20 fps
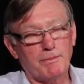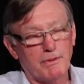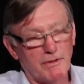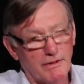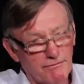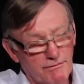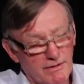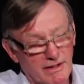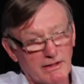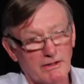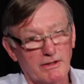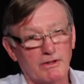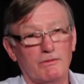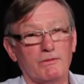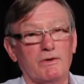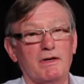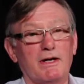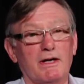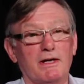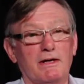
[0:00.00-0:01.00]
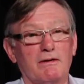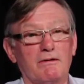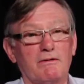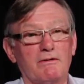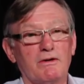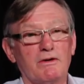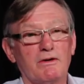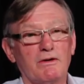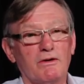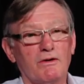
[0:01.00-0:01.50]
perfectly okay.
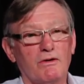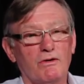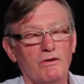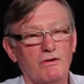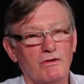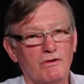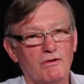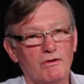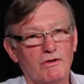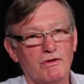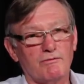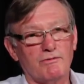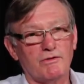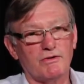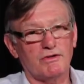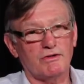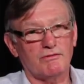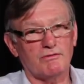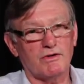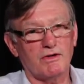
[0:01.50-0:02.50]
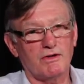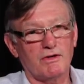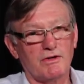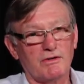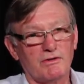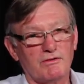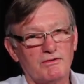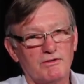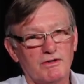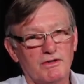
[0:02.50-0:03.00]
All of us have
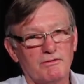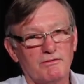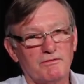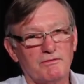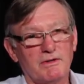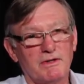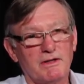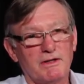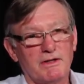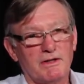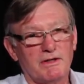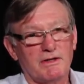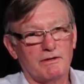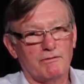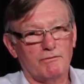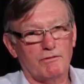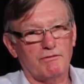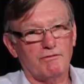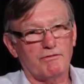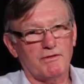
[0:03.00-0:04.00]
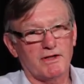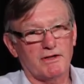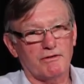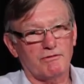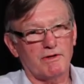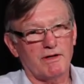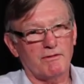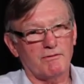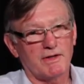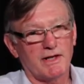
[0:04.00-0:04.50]
got sort of rough
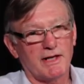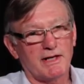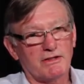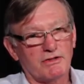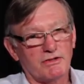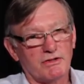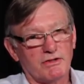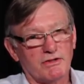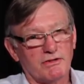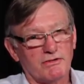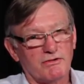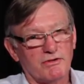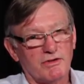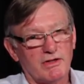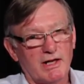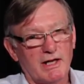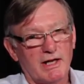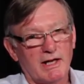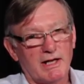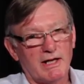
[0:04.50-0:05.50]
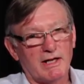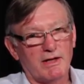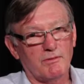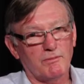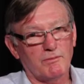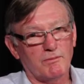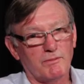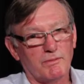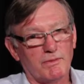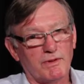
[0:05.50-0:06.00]
things around the edges,
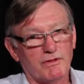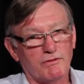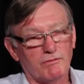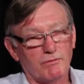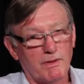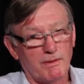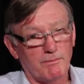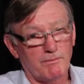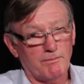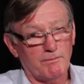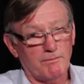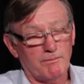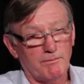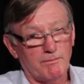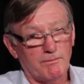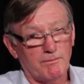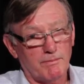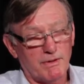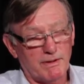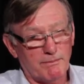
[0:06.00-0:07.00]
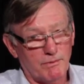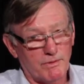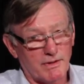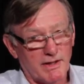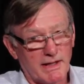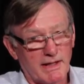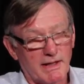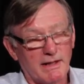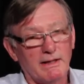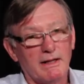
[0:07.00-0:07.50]
but it's when people
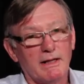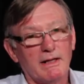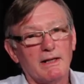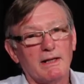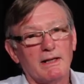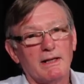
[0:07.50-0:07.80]
get